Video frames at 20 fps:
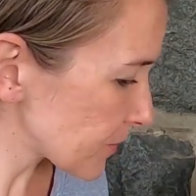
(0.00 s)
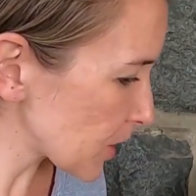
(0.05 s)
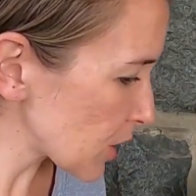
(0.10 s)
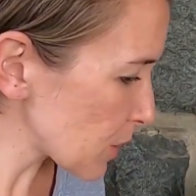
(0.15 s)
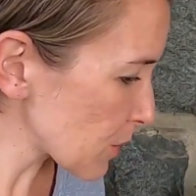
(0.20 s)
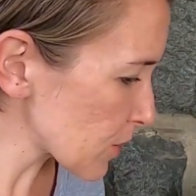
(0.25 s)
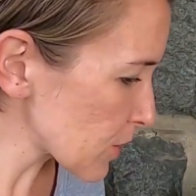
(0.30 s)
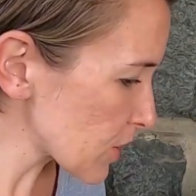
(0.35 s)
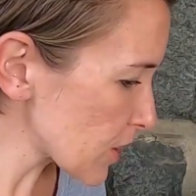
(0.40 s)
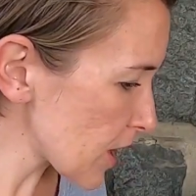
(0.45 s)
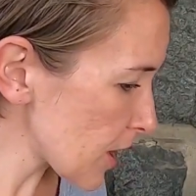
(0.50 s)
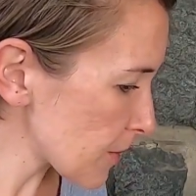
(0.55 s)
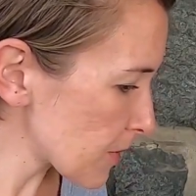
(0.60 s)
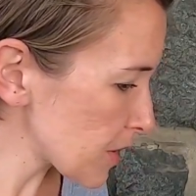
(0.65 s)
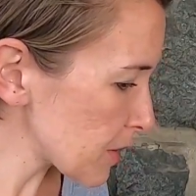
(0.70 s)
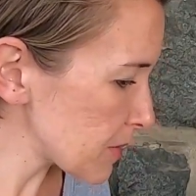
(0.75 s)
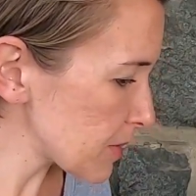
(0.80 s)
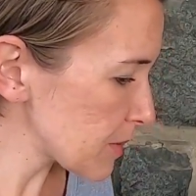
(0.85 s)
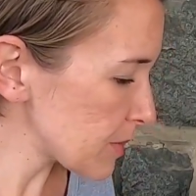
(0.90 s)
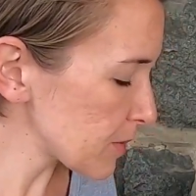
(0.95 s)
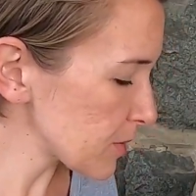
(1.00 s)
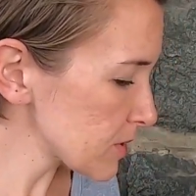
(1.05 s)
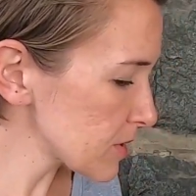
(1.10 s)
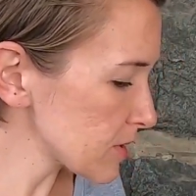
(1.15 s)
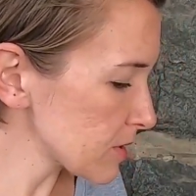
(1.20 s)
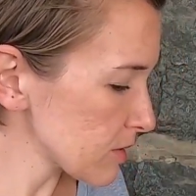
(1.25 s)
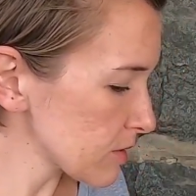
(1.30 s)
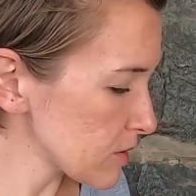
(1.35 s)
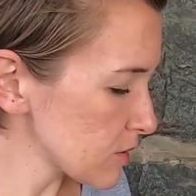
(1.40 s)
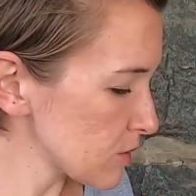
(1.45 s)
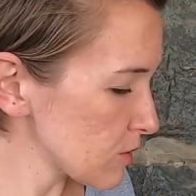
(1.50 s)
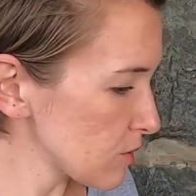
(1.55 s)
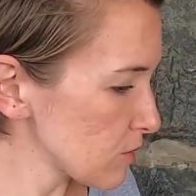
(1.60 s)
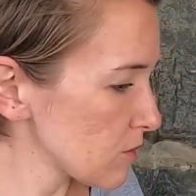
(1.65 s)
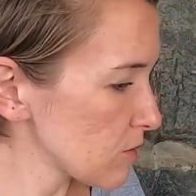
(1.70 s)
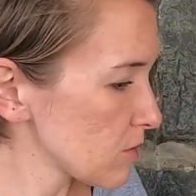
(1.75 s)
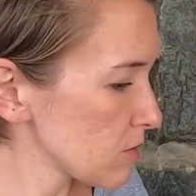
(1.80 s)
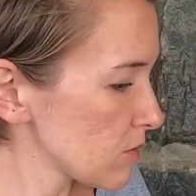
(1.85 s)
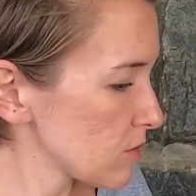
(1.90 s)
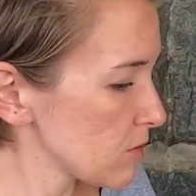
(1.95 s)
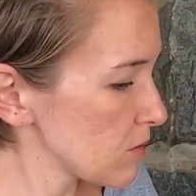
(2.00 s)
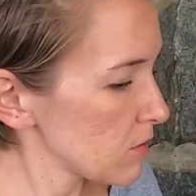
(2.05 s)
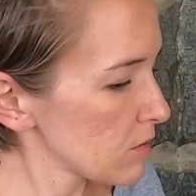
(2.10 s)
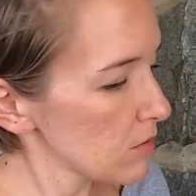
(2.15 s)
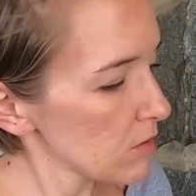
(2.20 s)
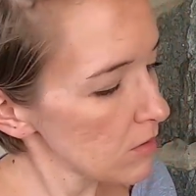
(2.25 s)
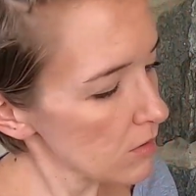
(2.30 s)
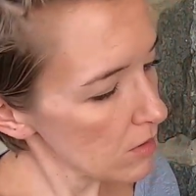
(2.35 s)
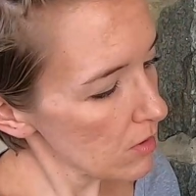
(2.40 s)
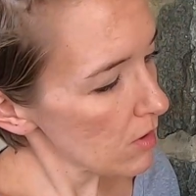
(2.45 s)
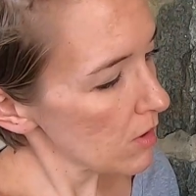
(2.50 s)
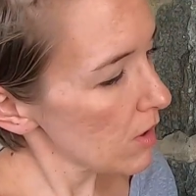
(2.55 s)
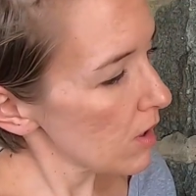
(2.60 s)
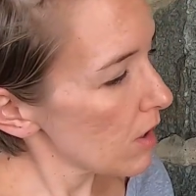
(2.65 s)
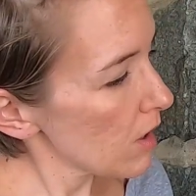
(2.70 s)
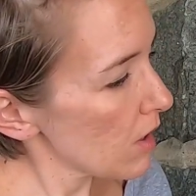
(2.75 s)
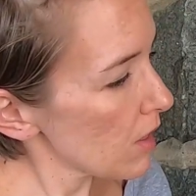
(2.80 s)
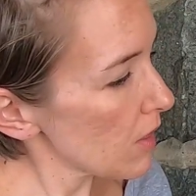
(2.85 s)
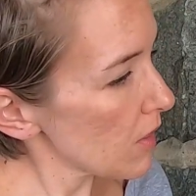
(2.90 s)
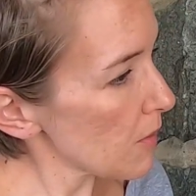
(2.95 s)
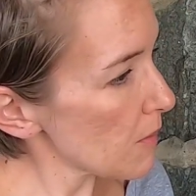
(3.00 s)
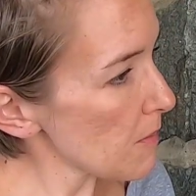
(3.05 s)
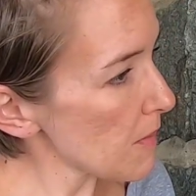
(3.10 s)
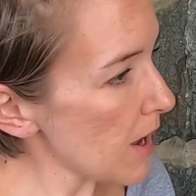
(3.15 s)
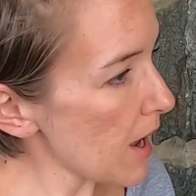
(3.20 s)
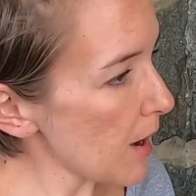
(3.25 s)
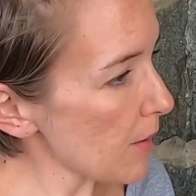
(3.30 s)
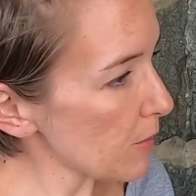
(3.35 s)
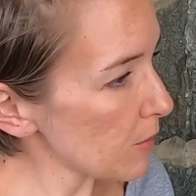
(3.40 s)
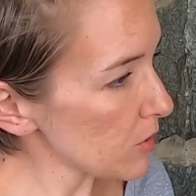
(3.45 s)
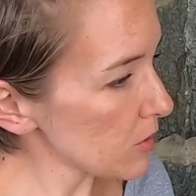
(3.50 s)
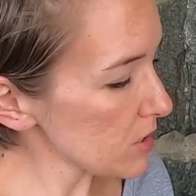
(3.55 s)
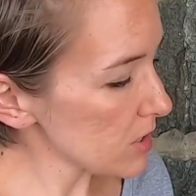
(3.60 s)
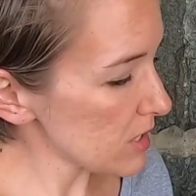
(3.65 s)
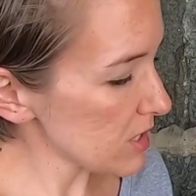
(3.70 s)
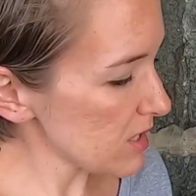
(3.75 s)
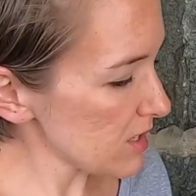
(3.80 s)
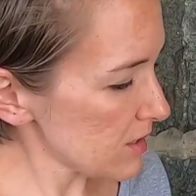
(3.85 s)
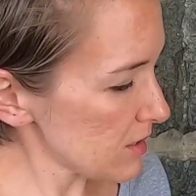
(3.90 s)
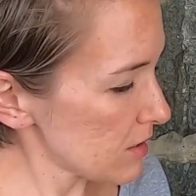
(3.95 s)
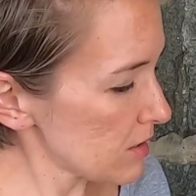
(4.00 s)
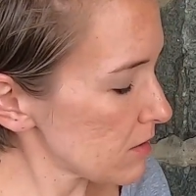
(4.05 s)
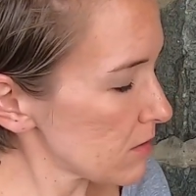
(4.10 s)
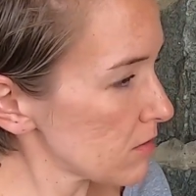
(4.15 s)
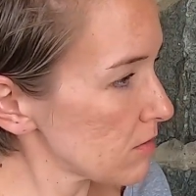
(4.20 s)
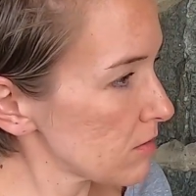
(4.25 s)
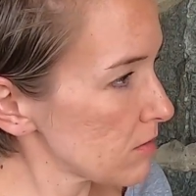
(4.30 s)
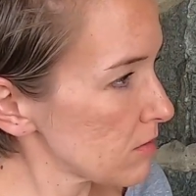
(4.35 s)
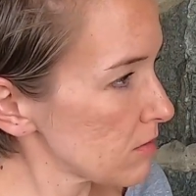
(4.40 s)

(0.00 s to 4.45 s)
you wonder how many people still do. The map, where is this?